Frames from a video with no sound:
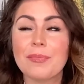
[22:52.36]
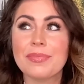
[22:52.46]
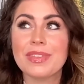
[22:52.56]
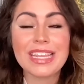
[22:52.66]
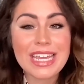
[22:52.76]

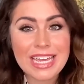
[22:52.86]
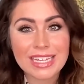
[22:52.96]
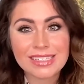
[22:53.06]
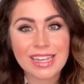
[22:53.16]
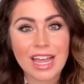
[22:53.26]

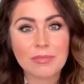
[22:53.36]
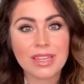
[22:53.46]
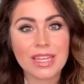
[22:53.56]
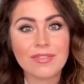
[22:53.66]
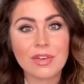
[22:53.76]
lease, I
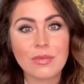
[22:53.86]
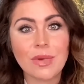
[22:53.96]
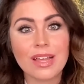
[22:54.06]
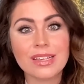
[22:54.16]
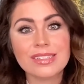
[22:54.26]
believe it
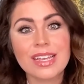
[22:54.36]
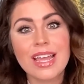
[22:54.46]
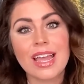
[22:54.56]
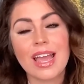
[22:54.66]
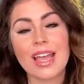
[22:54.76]
was,
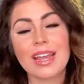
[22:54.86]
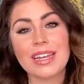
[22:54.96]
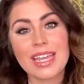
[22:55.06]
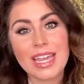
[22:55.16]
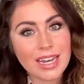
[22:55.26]

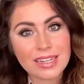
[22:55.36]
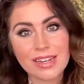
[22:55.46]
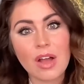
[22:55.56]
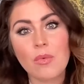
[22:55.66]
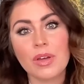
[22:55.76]
and he does
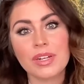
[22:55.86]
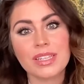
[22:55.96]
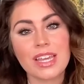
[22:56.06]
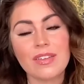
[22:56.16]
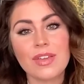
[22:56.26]
not want to
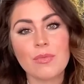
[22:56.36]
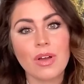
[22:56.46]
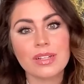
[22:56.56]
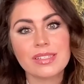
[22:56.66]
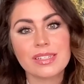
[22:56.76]
leave. He
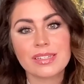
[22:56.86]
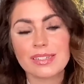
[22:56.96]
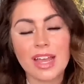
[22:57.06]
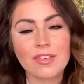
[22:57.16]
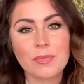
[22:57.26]
wants,
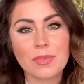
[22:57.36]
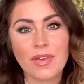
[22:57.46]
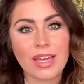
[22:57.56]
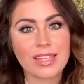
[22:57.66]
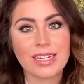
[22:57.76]
aside from the
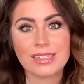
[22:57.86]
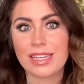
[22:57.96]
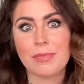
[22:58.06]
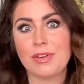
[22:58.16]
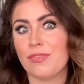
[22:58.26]
fact that it's
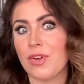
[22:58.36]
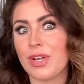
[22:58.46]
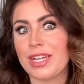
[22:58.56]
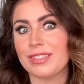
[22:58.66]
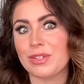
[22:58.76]
him and
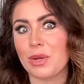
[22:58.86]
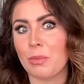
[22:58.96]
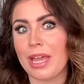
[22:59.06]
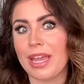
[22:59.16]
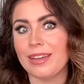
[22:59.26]
Fergie's
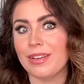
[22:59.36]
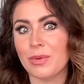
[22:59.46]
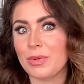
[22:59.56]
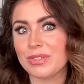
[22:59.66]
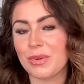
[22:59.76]
domain,
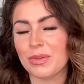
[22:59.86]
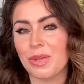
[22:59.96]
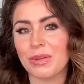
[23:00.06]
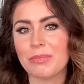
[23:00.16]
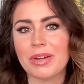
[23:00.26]
who he's no
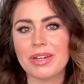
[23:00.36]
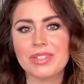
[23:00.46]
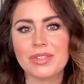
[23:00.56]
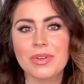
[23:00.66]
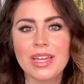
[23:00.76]
longer married
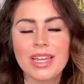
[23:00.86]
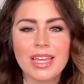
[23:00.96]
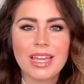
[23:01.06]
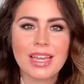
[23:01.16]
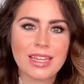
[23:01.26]
to,
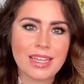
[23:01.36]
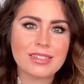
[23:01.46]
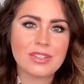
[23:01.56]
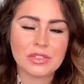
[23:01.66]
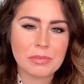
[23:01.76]

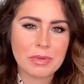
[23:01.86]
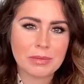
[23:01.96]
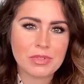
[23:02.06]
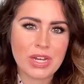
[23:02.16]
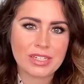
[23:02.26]
his ultimate
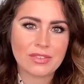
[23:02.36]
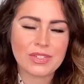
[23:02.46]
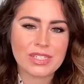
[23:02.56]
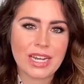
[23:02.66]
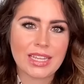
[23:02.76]
objective
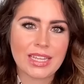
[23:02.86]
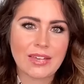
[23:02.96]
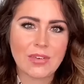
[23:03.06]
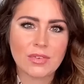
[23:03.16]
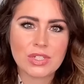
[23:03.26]
is to
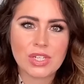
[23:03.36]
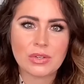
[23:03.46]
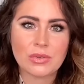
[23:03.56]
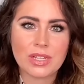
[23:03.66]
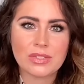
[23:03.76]
that over
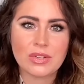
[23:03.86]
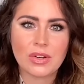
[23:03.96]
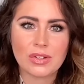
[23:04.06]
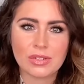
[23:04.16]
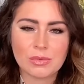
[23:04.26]
to his
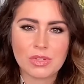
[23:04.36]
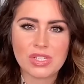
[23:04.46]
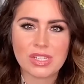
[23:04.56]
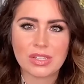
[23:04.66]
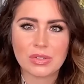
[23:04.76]
girls, which
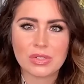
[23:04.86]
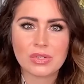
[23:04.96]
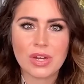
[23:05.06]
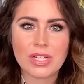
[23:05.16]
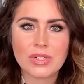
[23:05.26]
is a little
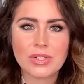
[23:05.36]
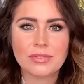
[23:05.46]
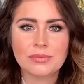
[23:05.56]
strange.